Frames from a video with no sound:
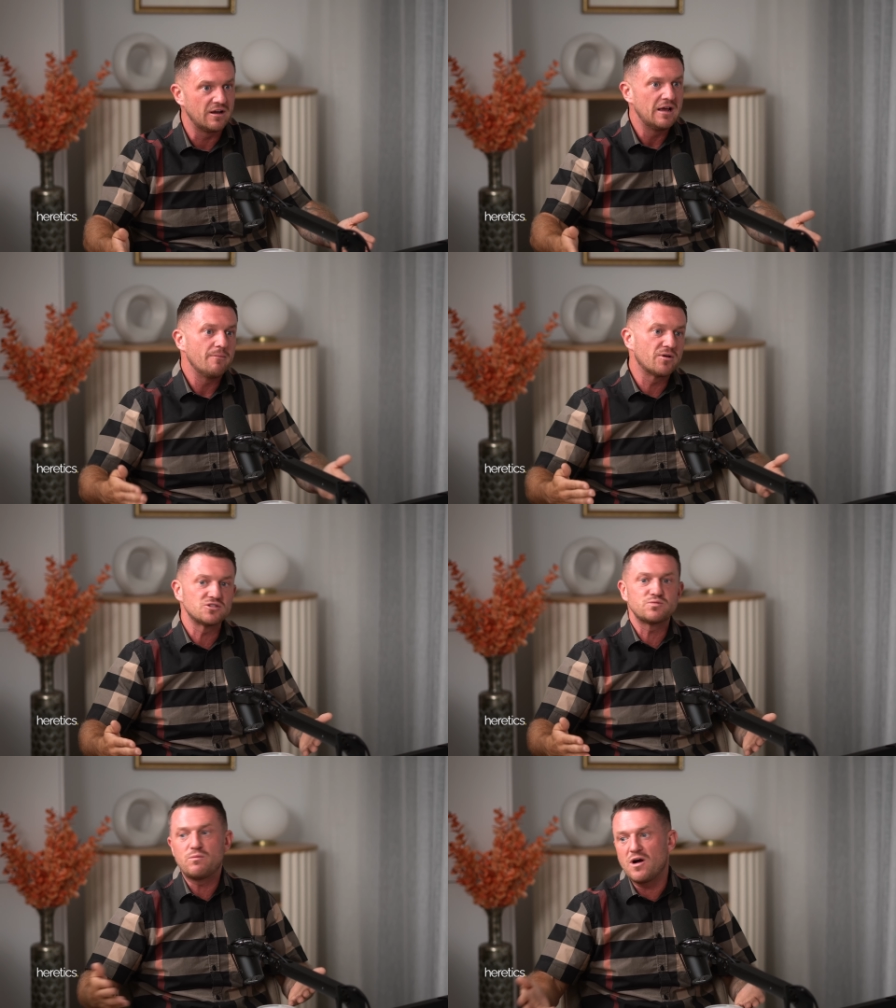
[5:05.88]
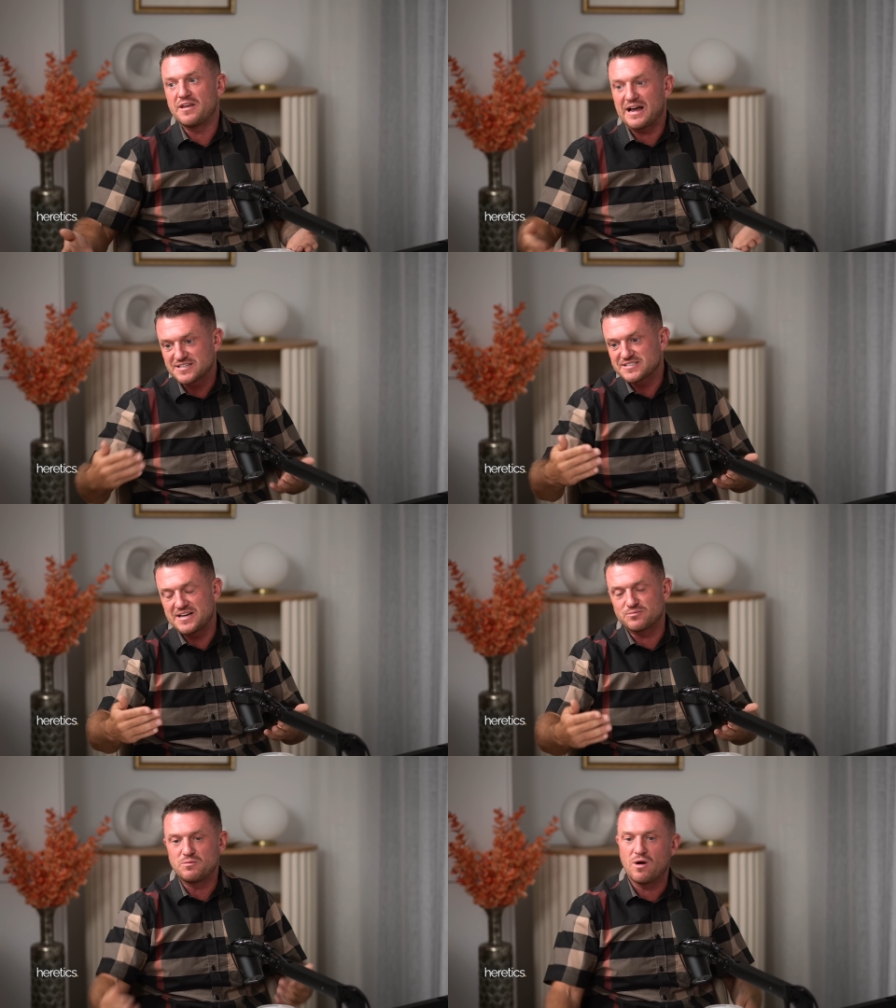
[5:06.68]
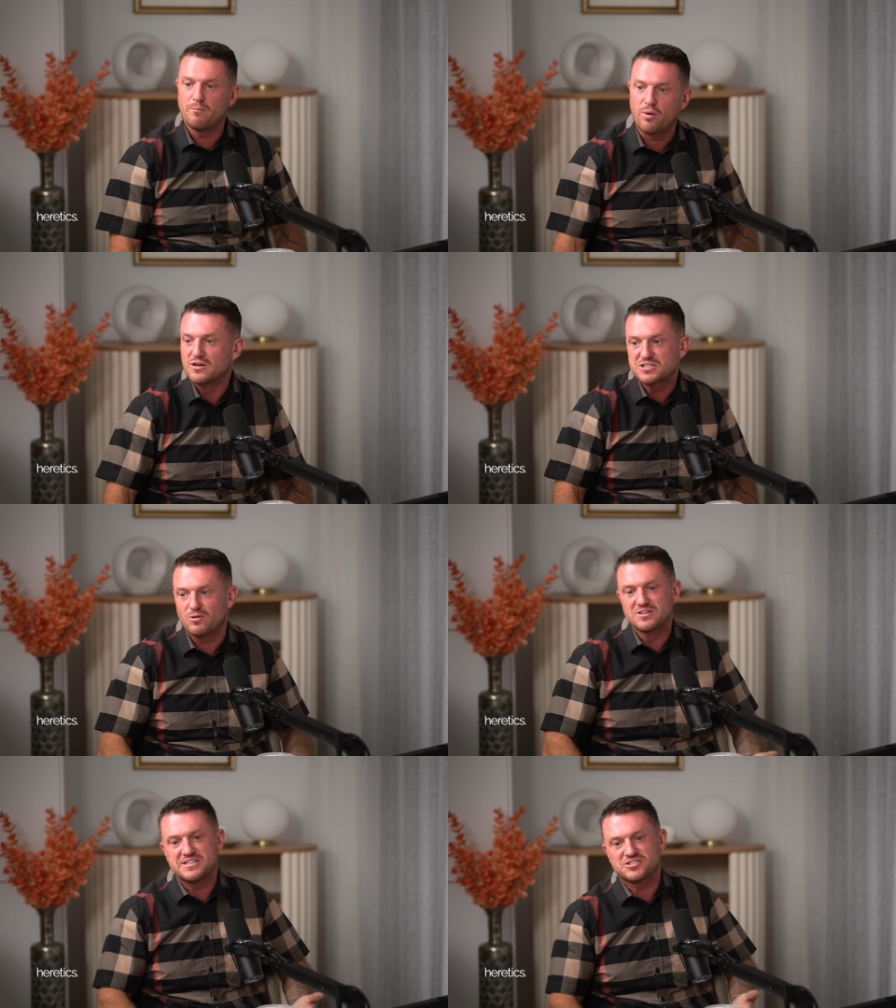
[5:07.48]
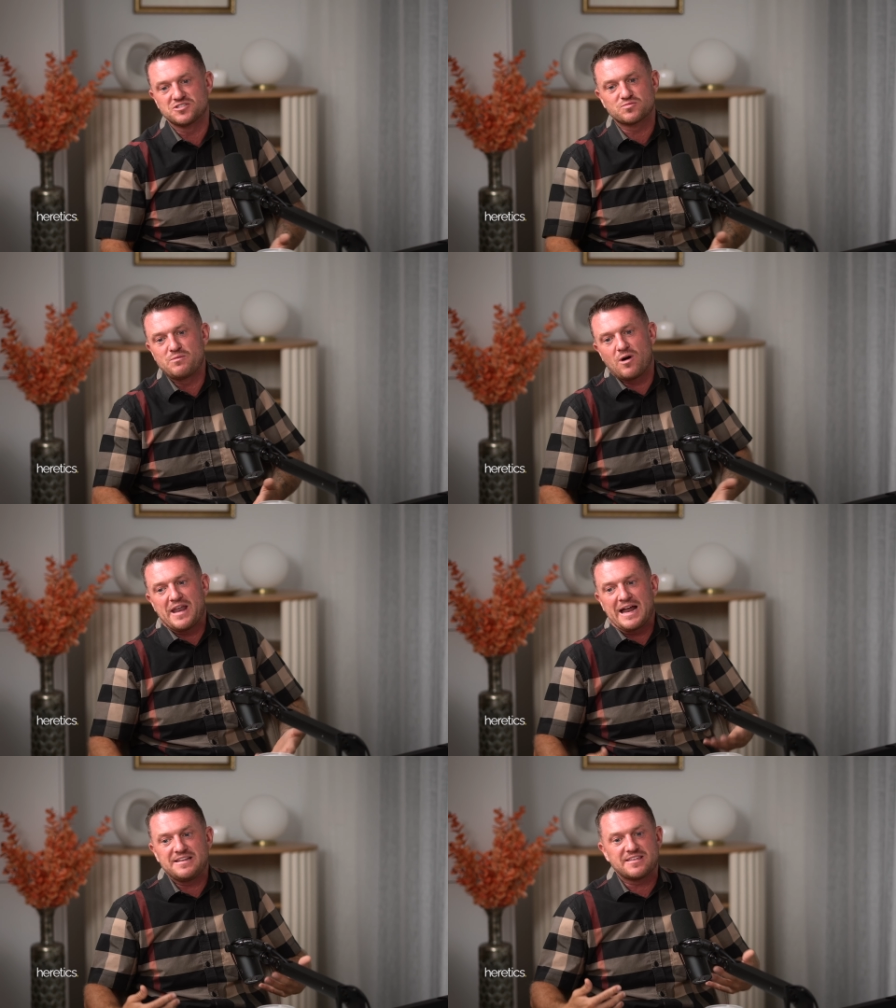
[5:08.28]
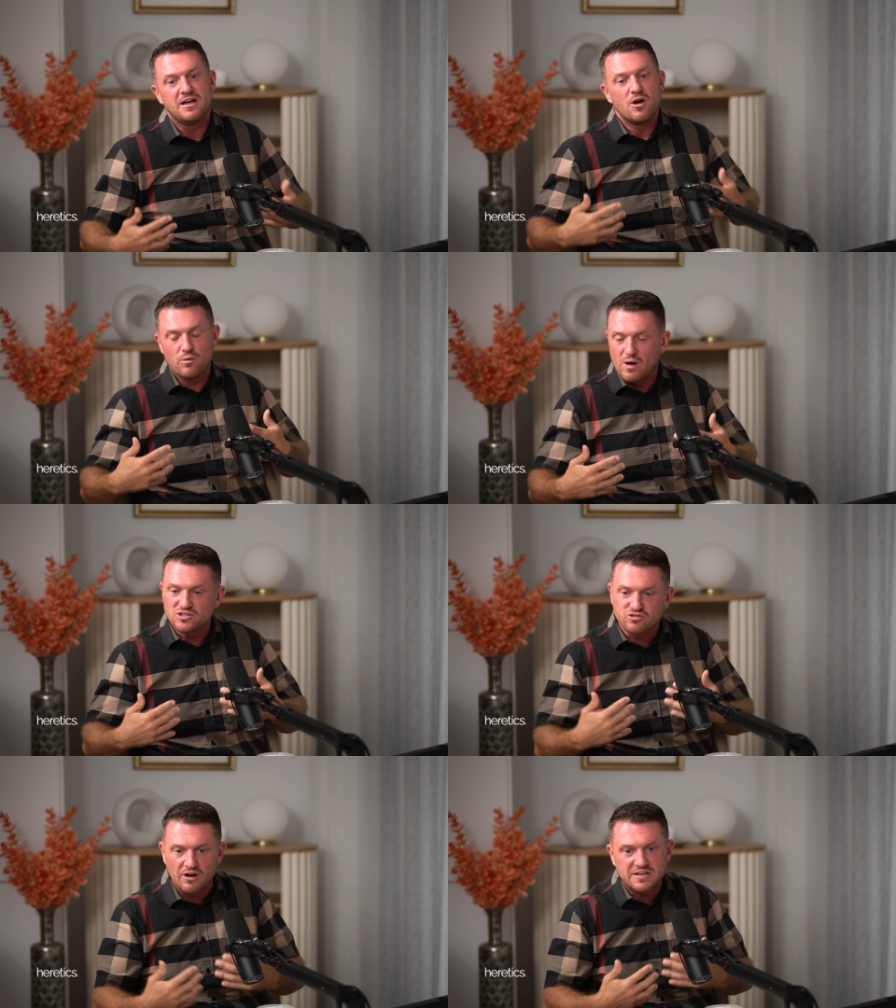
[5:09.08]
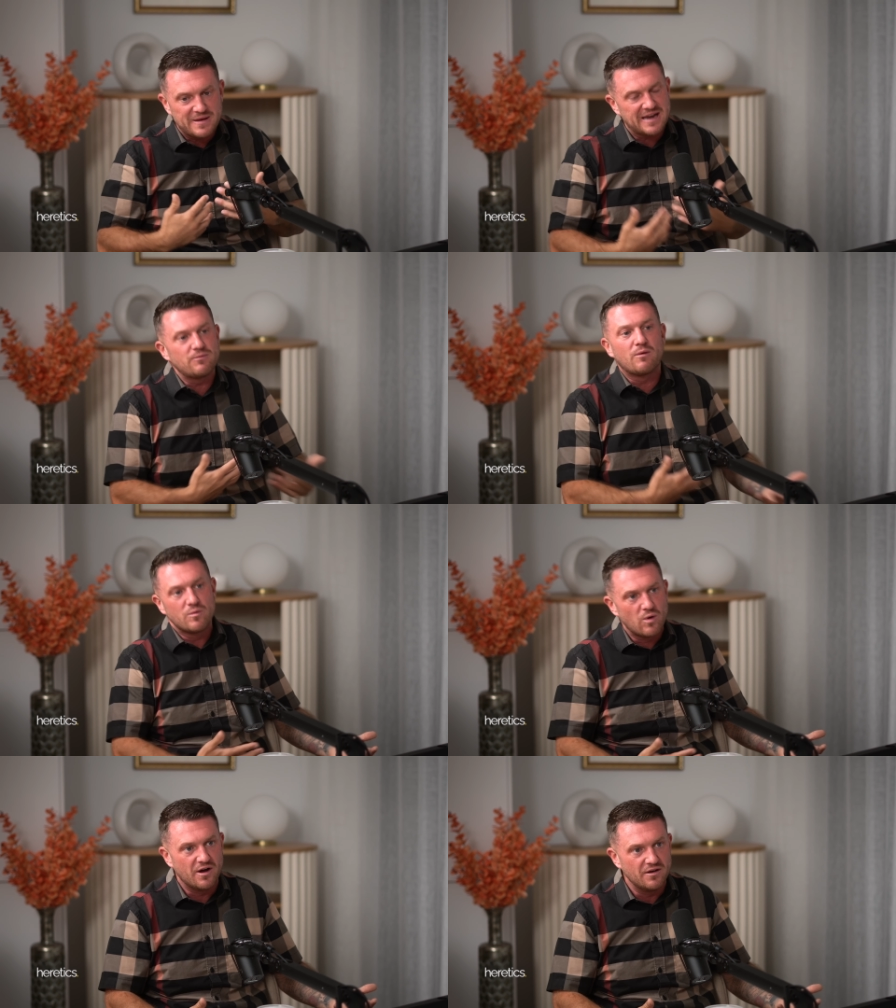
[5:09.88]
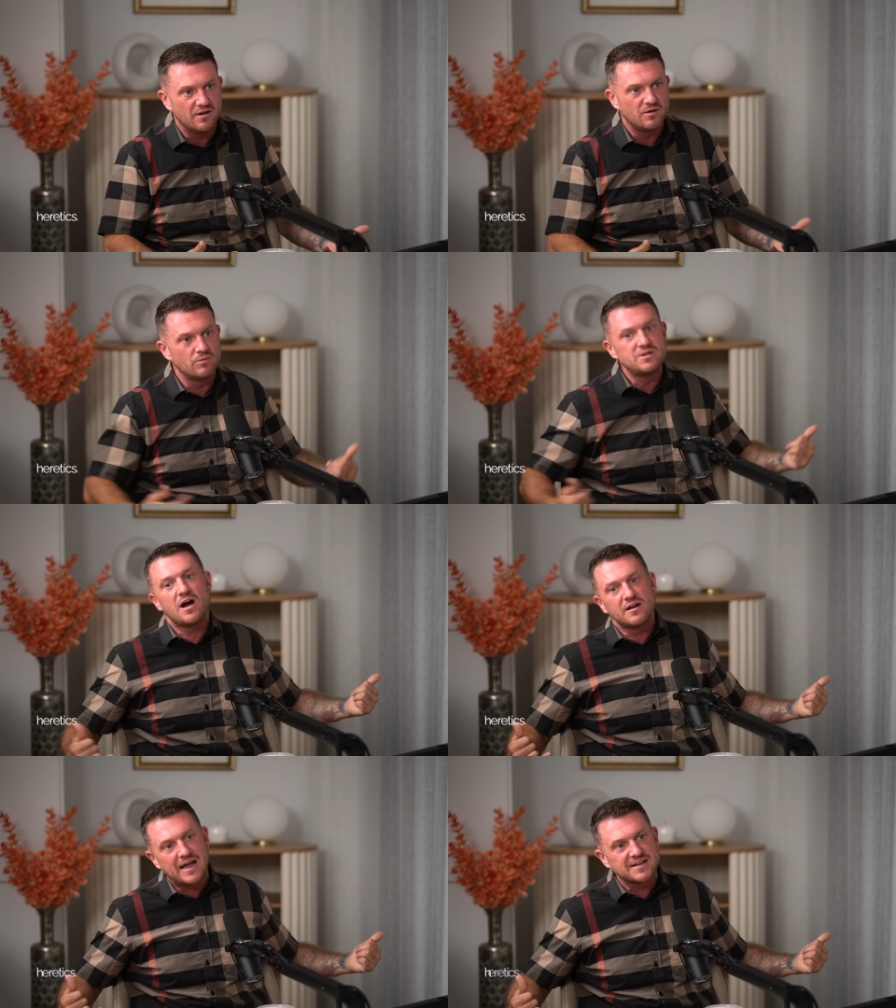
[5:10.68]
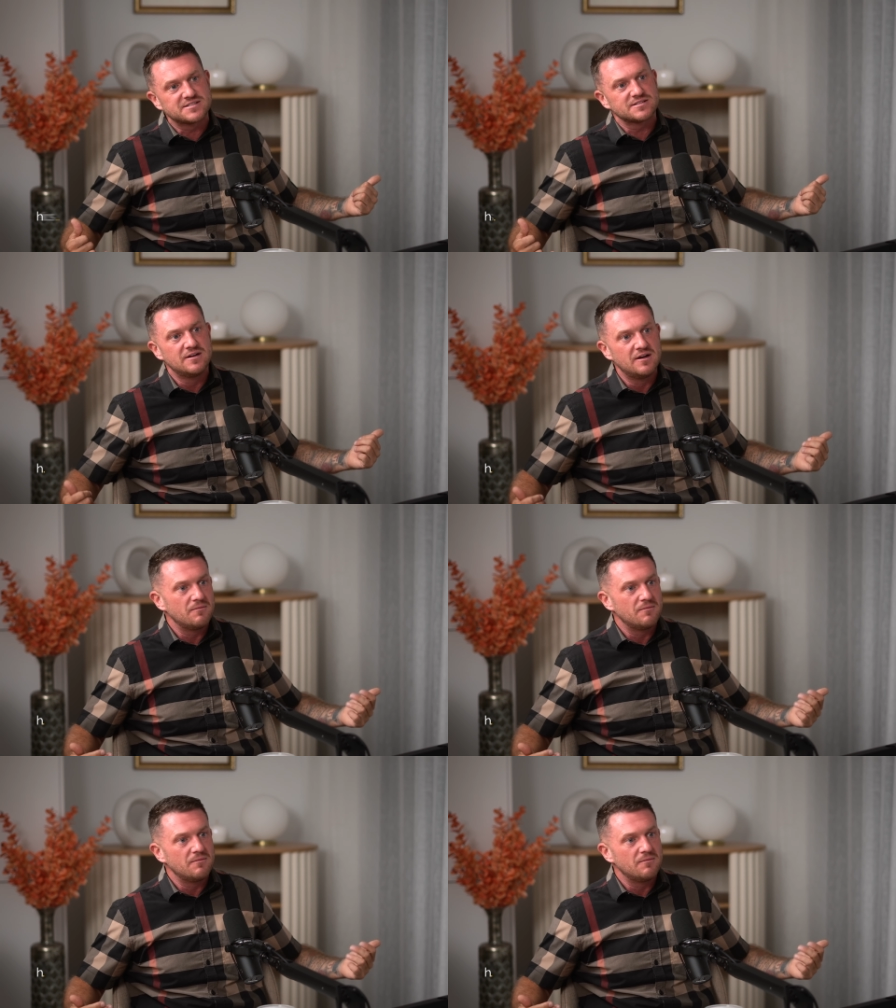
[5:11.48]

Right? Because we weren't, as I said, we weren't polished politicians. We weren't anything. We weren't trying to be anyone we weren't. We were young lads.